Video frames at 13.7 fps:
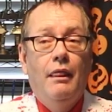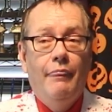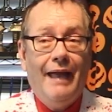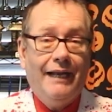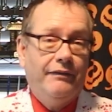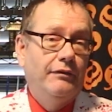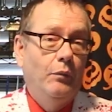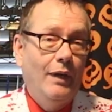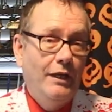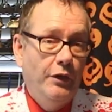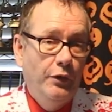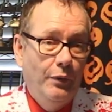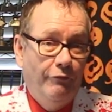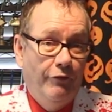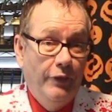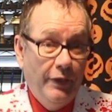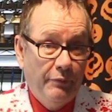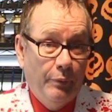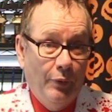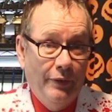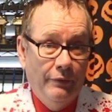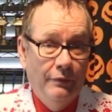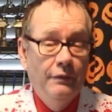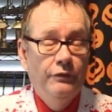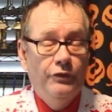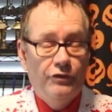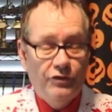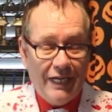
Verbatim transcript: That's the way to do it for this point. Just